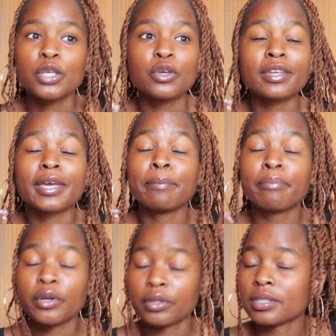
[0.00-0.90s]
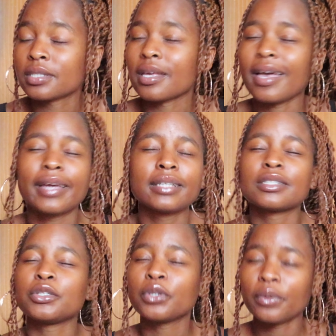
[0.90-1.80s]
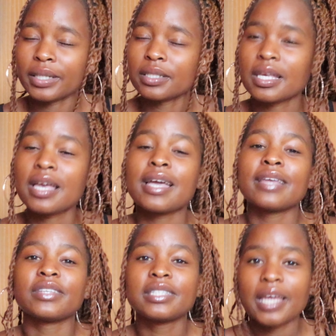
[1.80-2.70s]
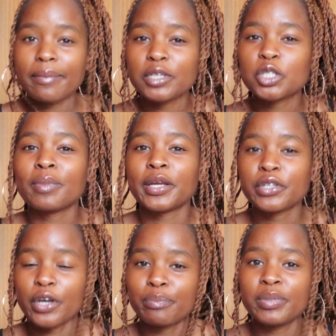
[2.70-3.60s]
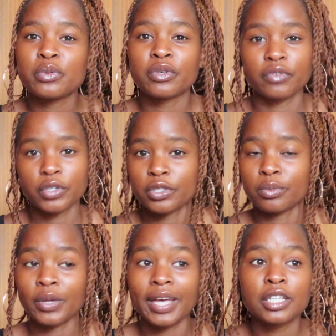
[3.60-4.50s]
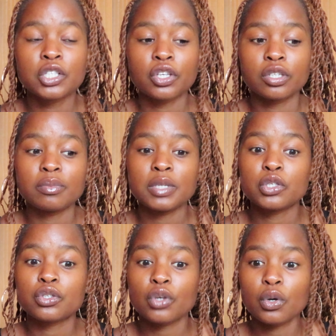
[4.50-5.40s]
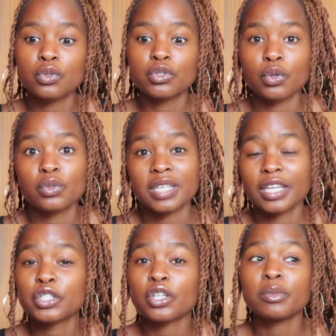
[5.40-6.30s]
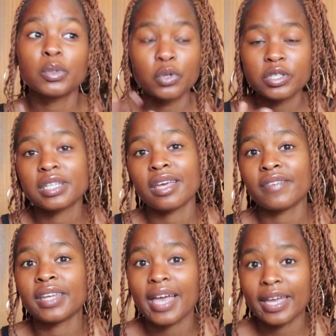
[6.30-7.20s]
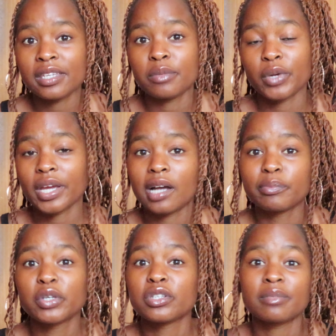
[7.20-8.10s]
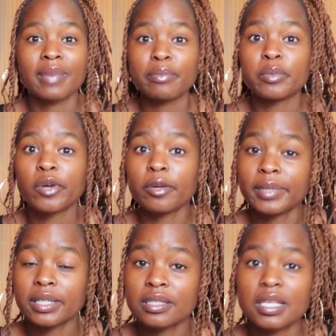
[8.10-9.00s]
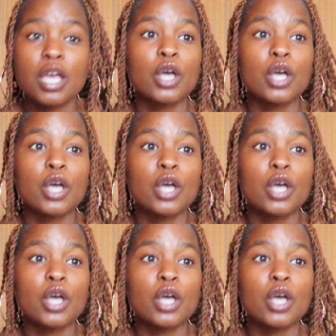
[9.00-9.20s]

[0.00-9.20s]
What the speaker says: You're gonna get burnt, and you know what, the damage might not be reversible, and it's gonna be so sad. It's gonna be worse than having an acne breakout because it might be permanent.